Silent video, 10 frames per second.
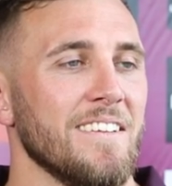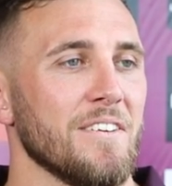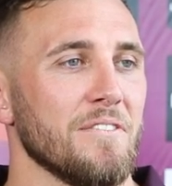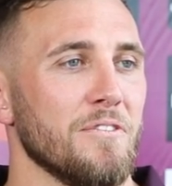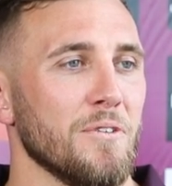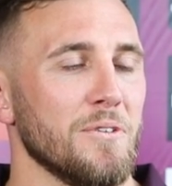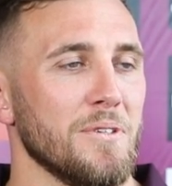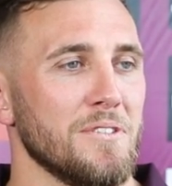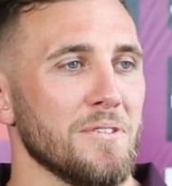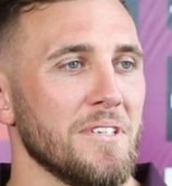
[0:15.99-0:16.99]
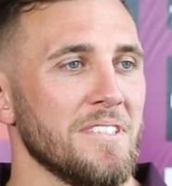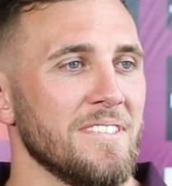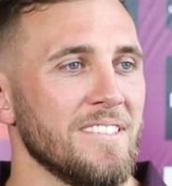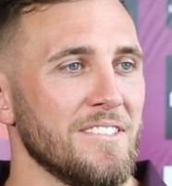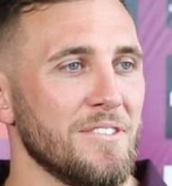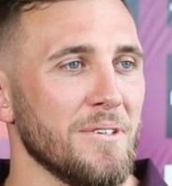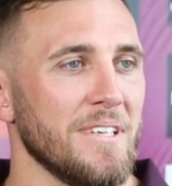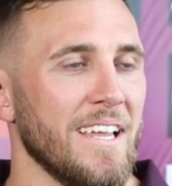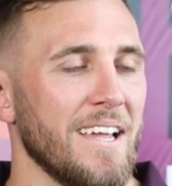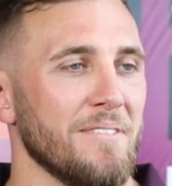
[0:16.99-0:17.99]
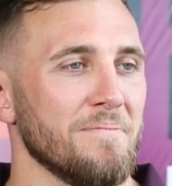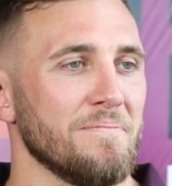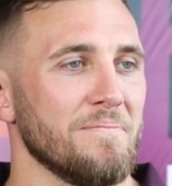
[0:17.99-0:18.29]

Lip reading: looking forward to enjoying the